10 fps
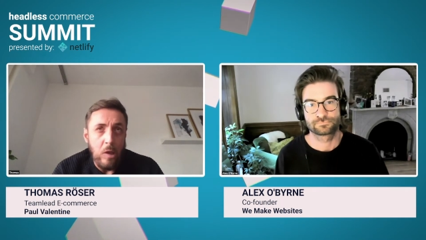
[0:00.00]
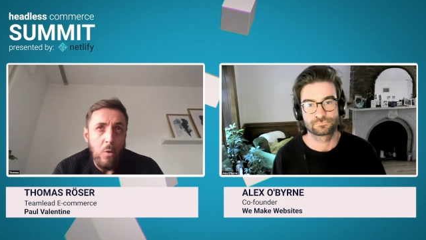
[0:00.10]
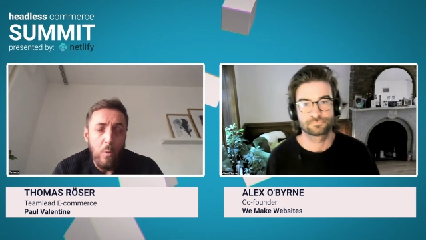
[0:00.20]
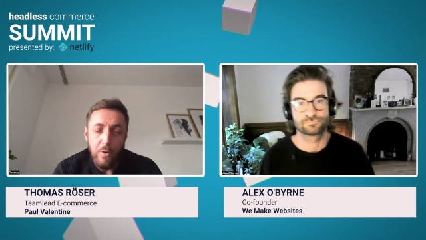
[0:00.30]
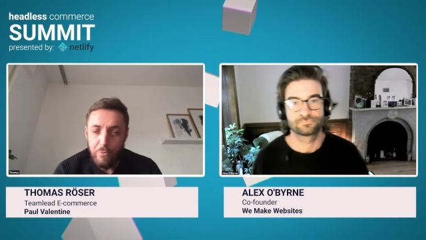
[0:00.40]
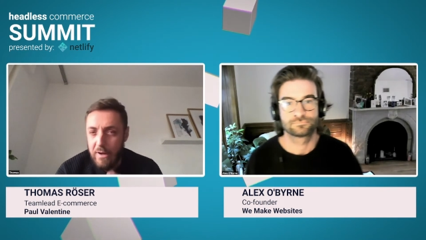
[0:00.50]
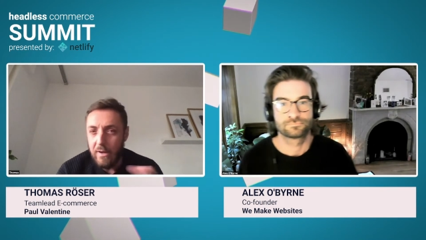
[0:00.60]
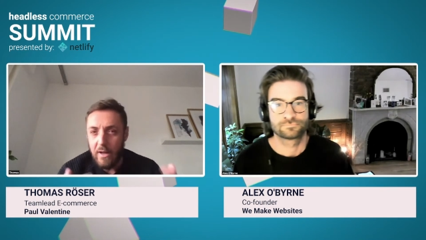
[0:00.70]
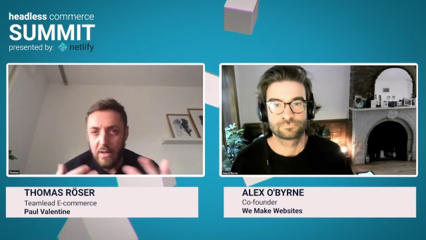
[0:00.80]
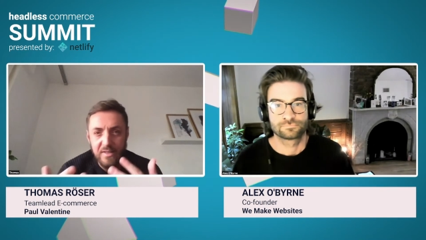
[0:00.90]
Speaker 1: we
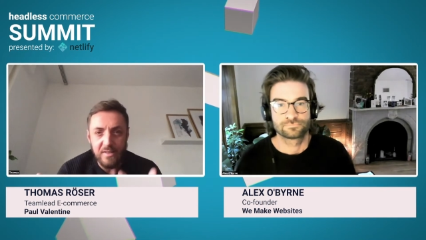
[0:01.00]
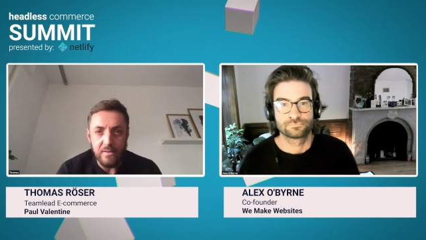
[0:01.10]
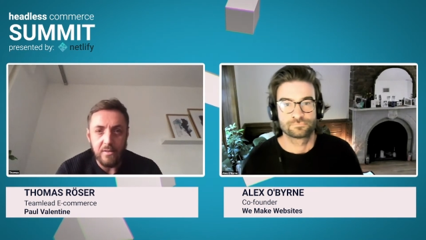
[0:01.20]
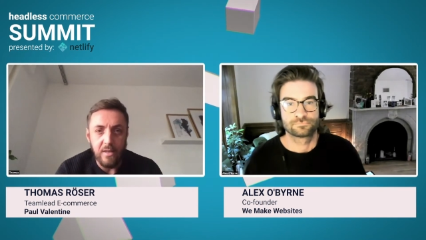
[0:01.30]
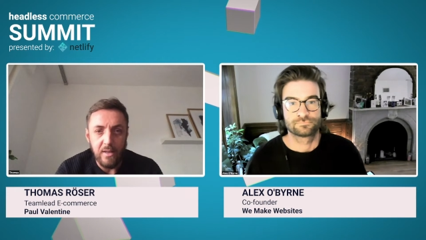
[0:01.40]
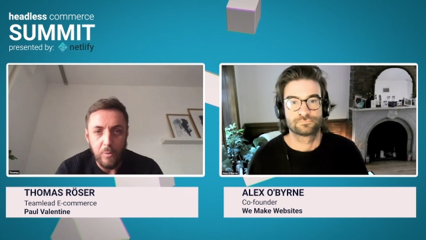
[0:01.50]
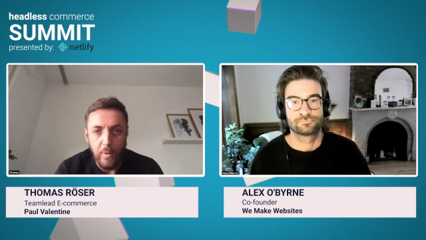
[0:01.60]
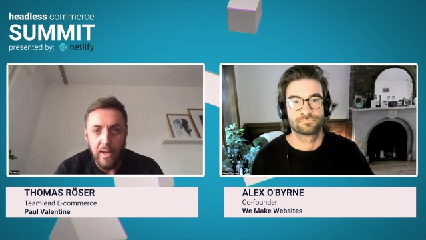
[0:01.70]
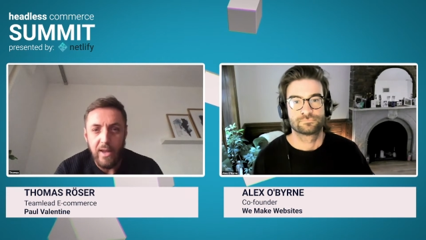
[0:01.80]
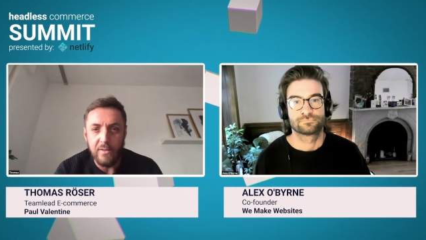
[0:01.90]
realized that we
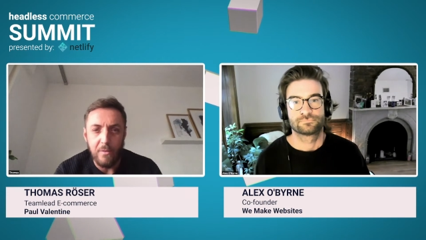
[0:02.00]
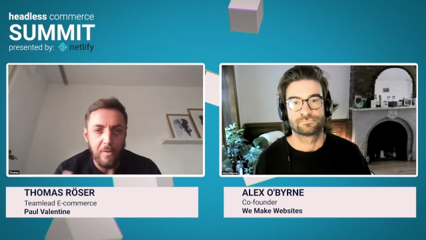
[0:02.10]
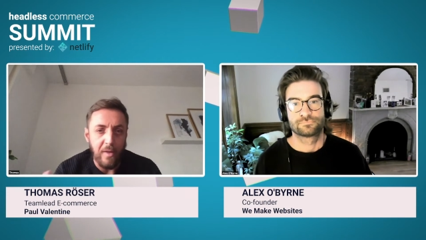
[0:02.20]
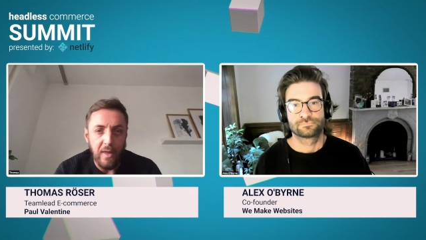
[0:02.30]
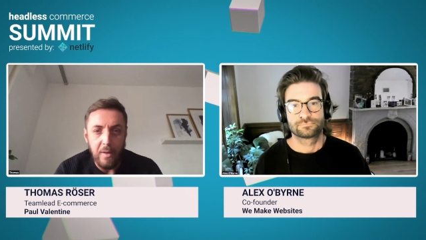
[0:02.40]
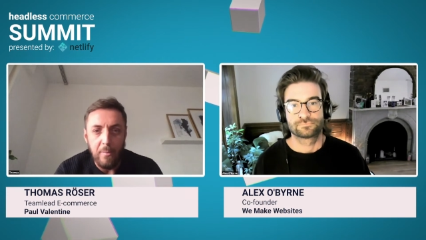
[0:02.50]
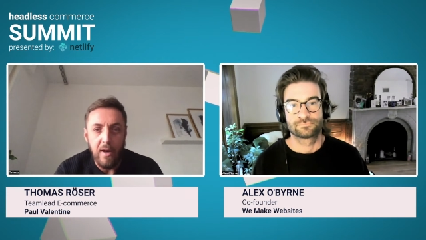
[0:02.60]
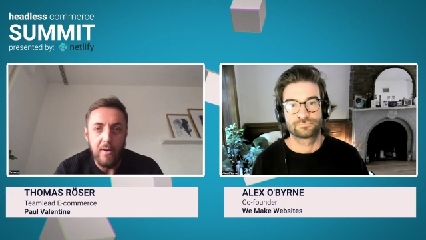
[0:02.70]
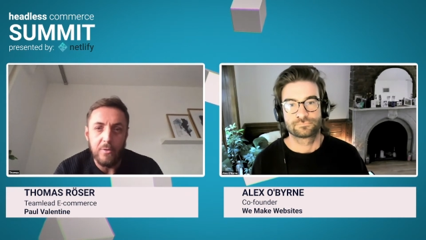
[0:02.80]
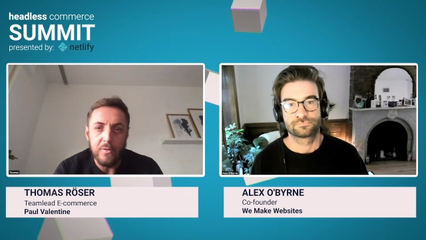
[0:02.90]
had to think
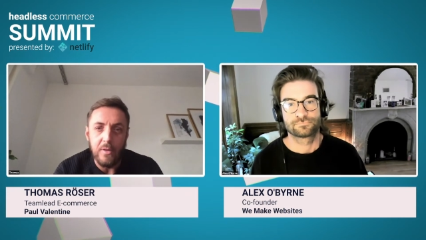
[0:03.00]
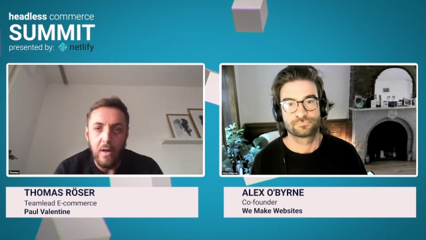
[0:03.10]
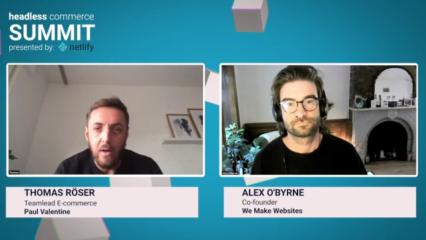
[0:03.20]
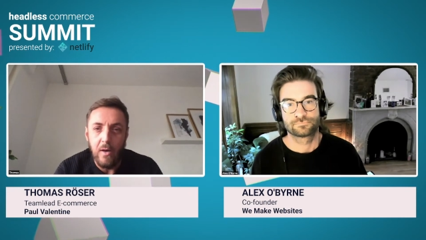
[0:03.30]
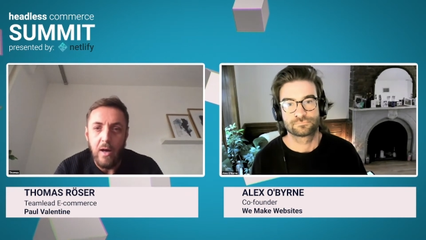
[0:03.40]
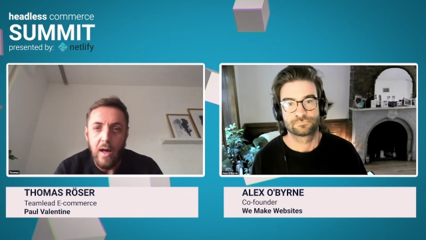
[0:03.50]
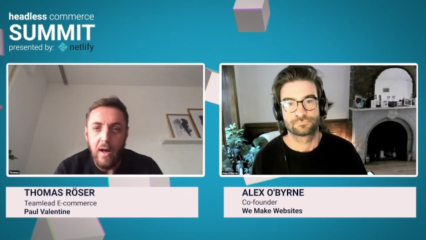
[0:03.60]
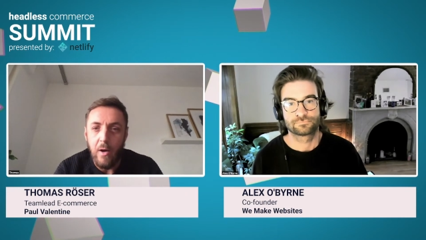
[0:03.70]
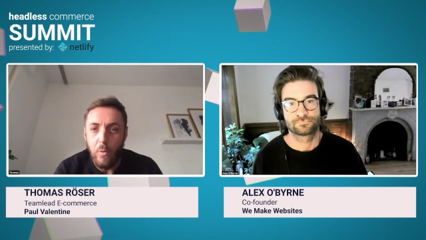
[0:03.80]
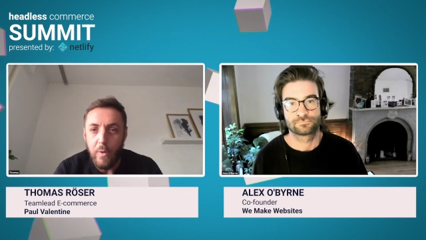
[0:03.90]
about uh,
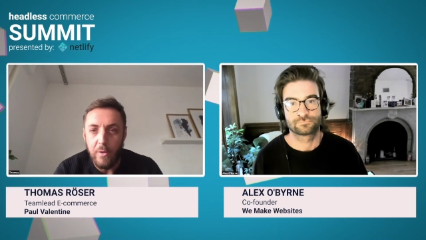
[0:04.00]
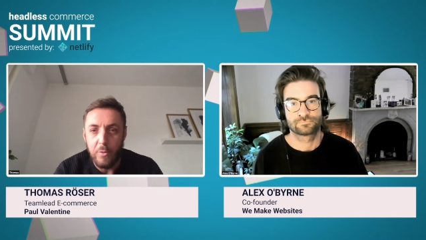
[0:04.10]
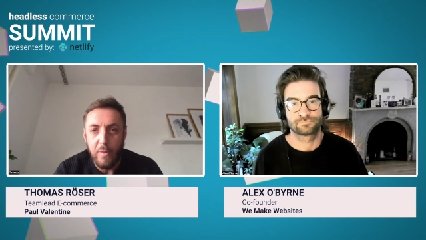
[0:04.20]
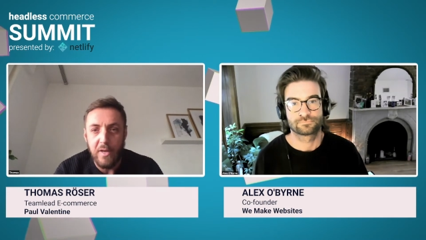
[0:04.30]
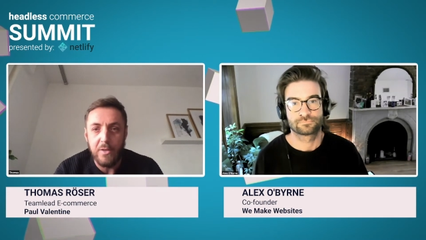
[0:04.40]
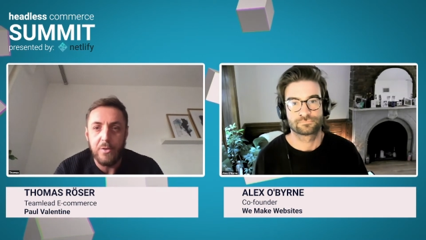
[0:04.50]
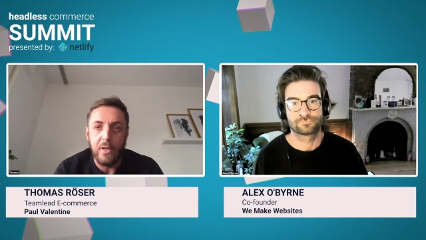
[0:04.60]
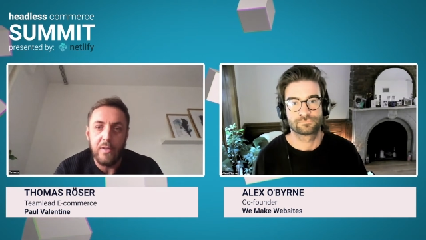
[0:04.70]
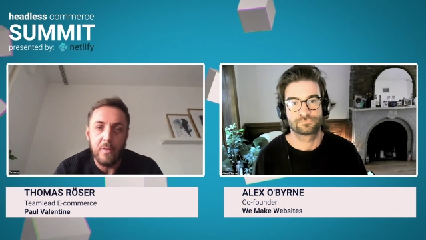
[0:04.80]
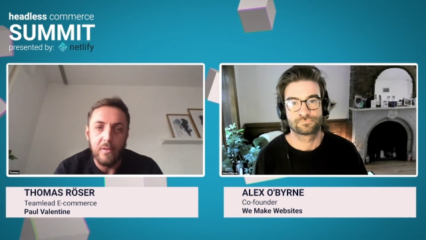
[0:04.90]
how we could penetrate the
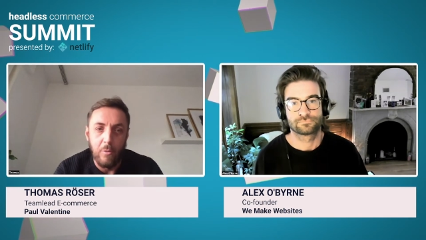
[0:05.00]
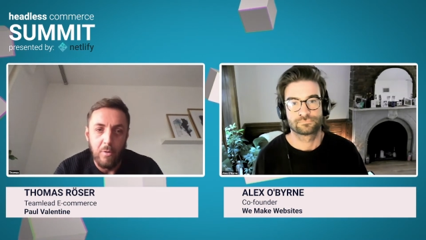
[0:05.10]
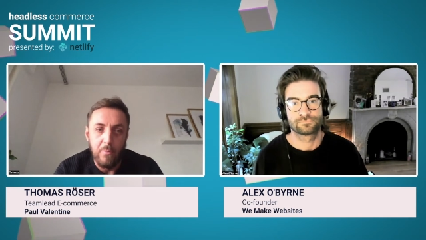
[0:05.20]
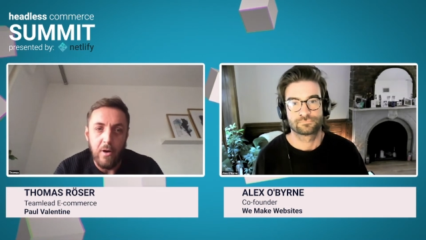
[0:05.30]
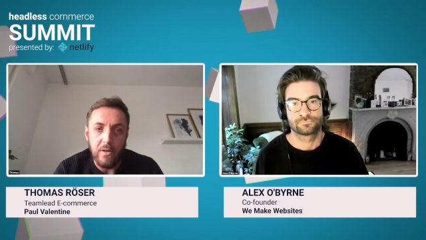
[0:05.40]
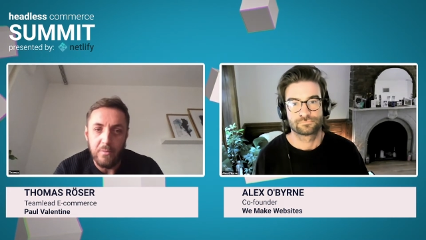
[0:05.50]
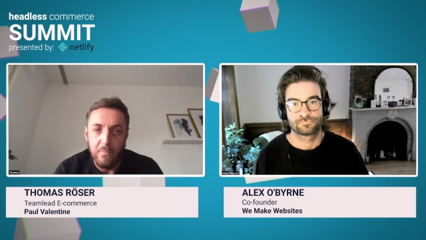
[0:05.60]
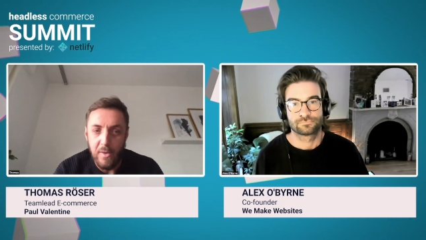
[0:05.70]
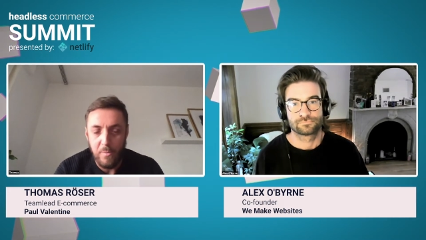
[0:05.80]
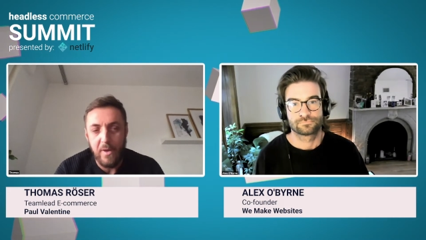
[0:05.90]
global market
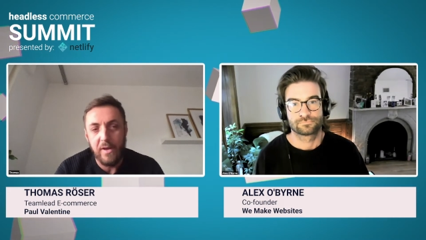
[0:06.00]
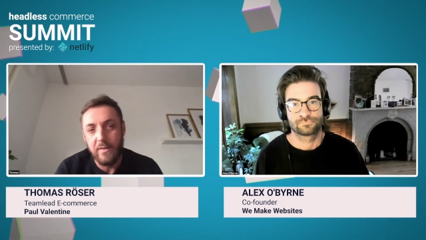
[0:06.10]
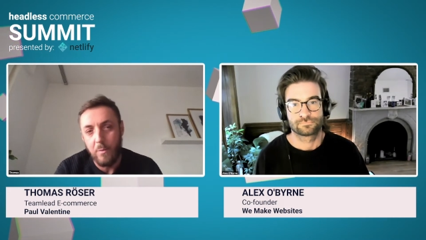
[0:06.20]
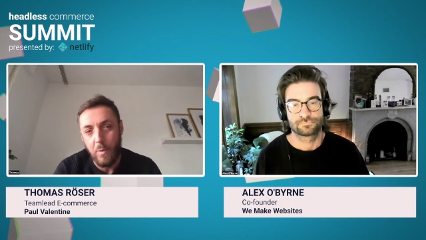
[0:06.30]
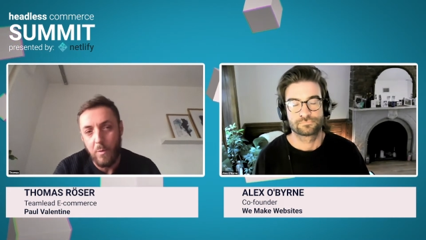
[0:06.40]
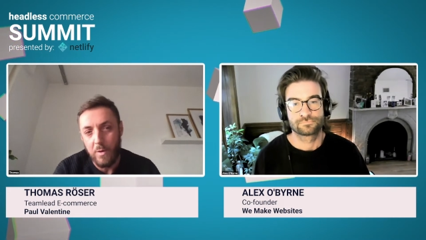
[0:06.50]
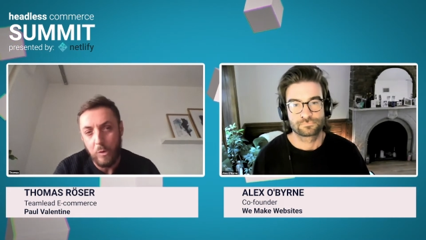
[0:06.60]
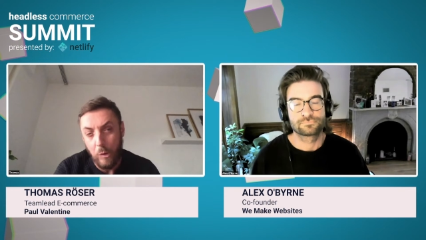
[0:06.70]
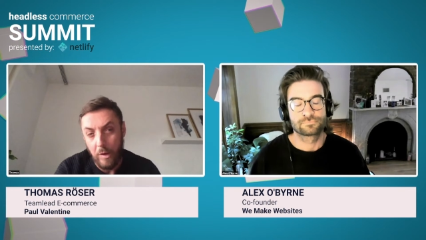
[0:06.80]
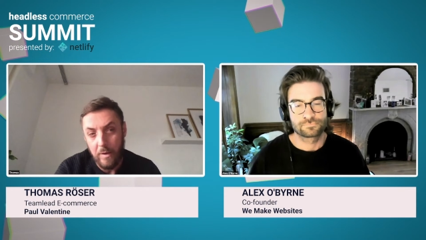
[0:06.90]
much better than we were
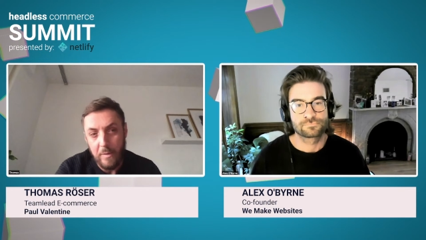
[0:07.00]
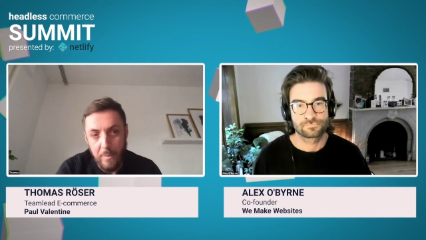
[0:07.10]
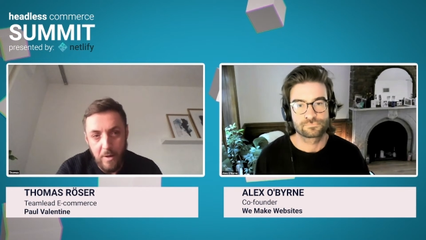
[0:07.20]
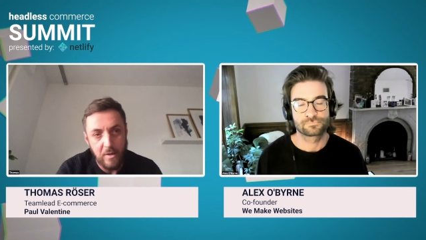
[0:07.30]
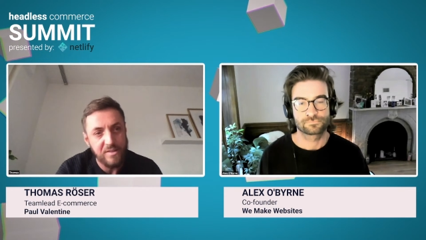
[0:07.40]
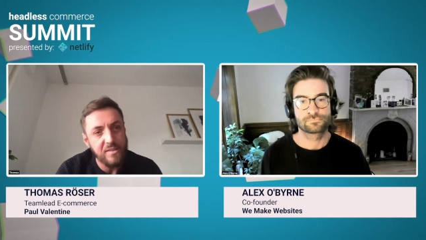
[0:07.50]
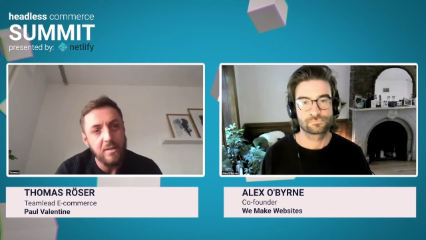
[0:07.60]
doing in the past.